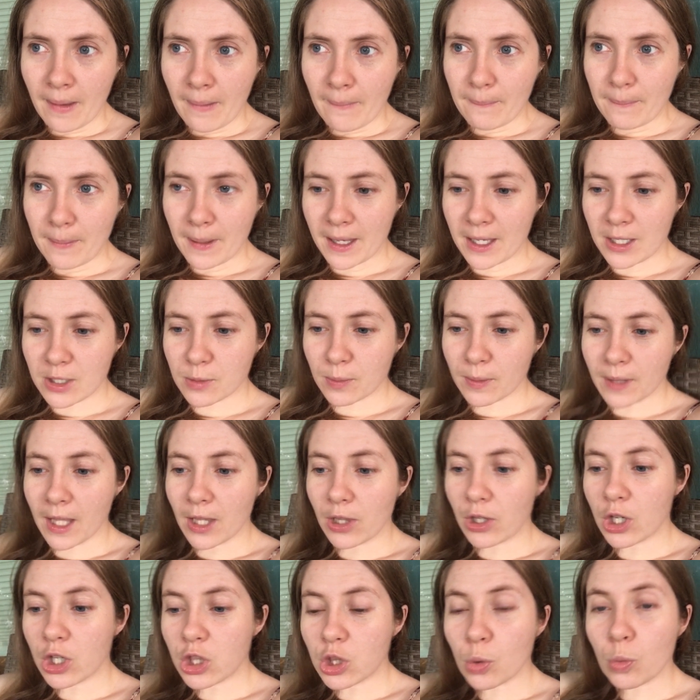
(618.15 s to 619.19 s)
Because when I
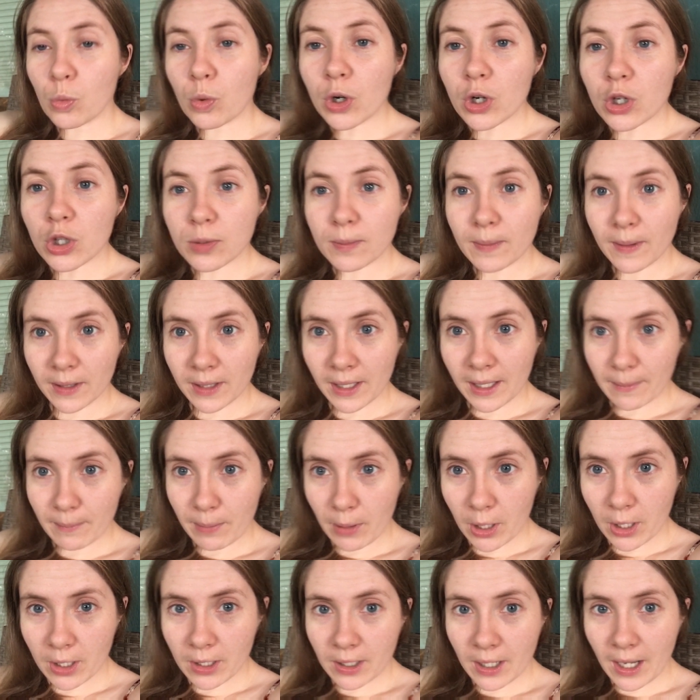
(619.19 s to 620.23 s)
look at the world building
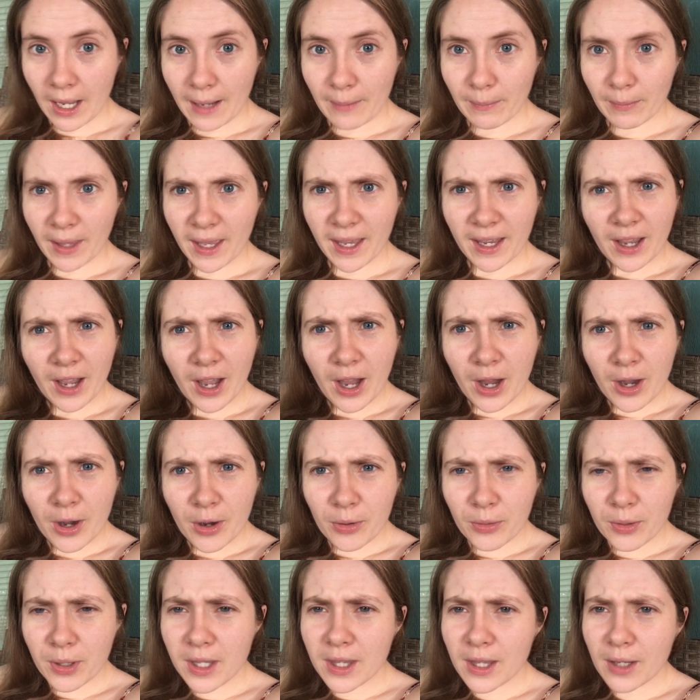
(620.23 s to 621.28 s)
part, I'm like,
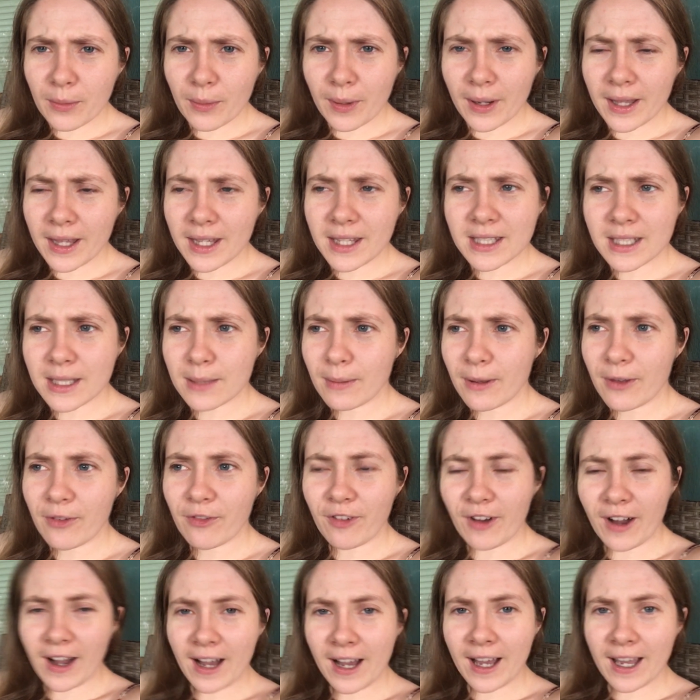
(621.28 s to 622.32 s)
oh, you know what, it's going to be
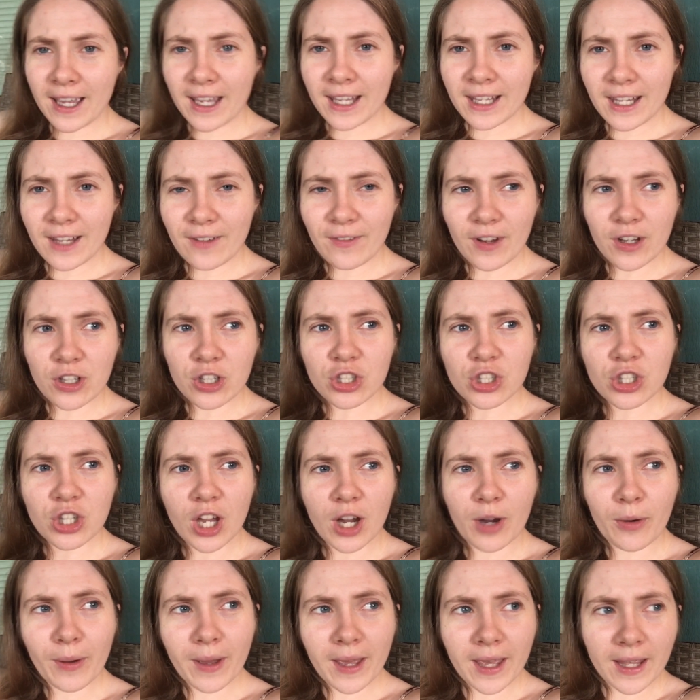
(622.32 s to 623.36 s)
fine if I just
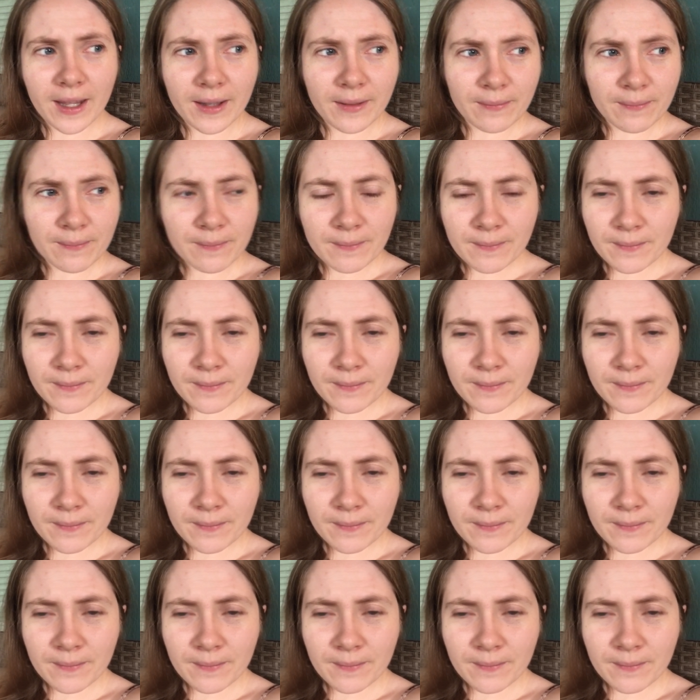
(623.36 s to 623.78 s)
go in